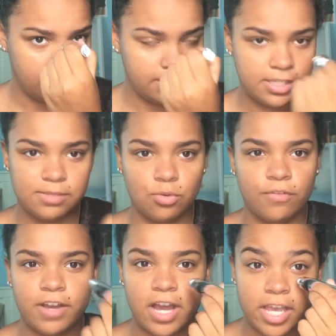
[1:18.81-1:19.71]
this is more
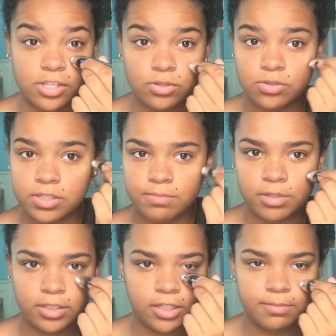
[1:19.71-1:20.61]
of a high school simple
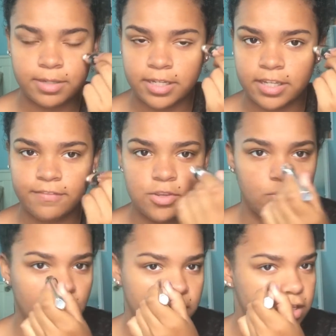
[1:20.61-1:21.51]
look, but if you
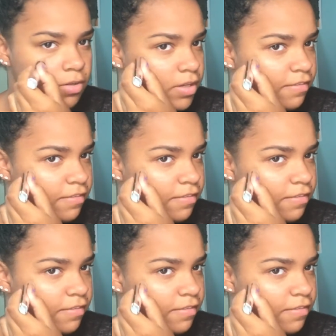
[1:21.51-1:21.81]
want to do it,